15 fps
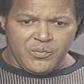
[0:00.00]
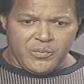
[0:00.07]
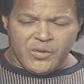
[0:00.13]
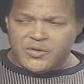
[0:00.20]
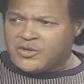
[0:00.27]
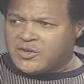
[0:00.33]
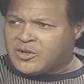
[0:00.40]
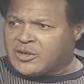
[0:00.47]

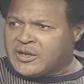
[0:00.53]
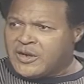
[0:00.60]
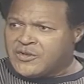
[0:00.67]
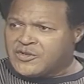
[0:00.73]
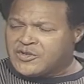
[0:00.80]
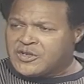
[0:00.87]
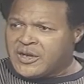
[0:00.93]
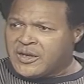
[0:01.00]
most of the
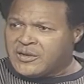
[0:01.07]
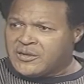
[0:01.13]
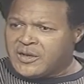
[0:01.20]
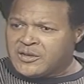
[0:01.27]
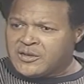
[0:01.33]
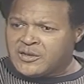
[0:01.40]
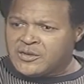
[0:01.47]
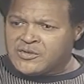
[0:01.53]
lounges had
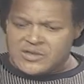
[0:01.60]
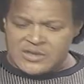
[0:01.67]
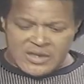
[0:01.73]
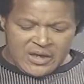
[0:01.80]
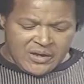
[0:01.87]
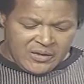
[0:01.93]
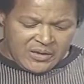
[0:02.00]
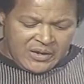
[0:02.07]
closed
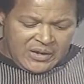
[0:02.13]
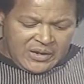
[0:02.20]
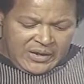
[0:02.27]
down,